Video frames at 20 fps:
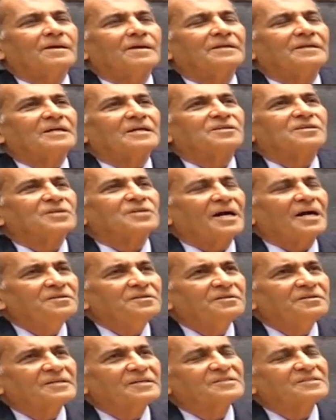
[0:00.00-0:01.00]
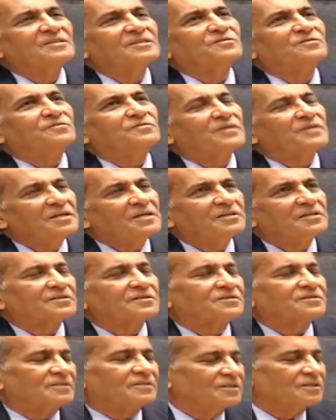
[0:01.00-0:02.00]
It exaggerates these
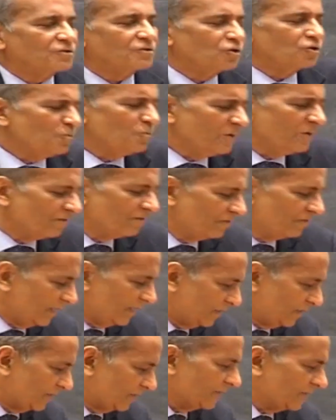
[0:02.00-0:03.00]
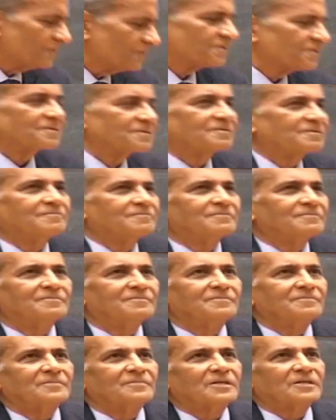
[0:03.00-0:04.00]
features, these human features,
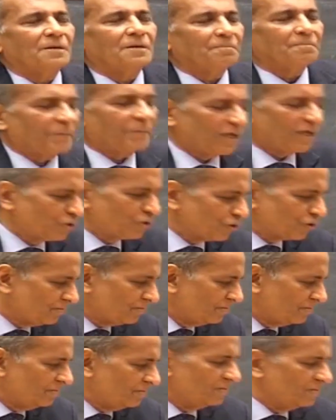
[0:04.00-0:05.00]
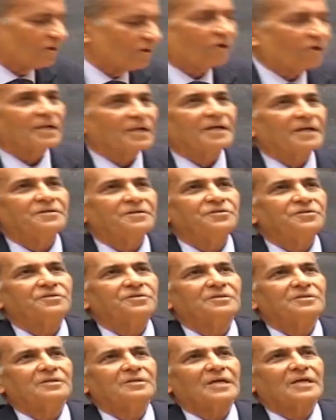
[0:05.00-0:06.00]
compassion,
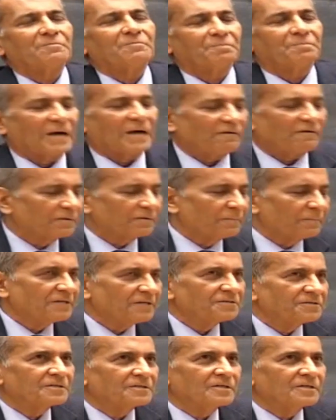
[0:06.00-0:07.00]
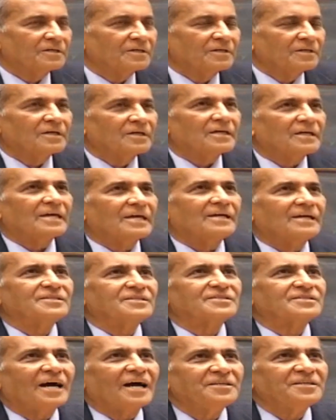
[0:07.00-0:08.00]
knowledge, empowerment,
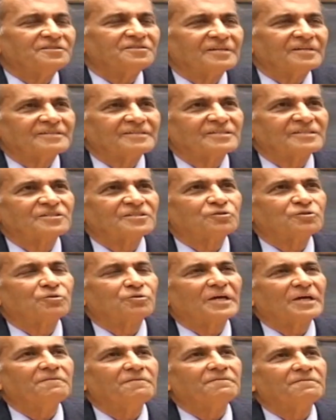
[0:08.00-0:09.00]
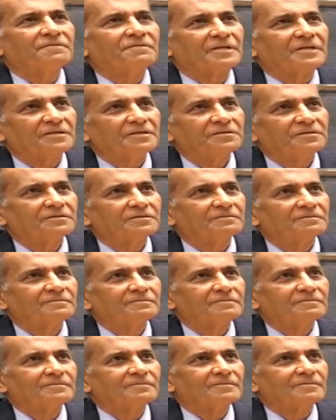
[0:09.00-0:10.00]
exaggerates it to infinite
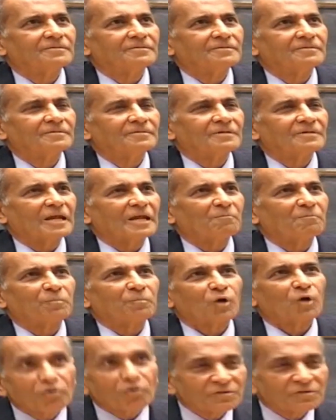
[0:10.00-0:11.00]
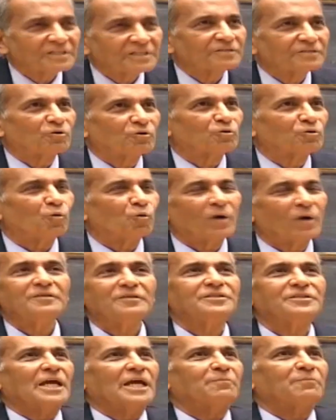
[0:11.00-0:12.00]
and plonks it onto
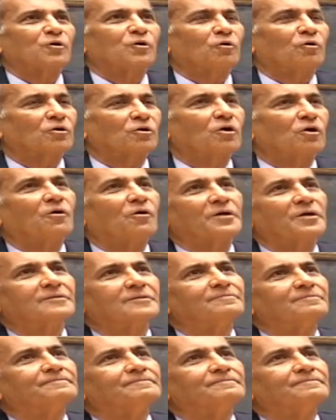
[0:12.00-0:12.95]
one chap called God.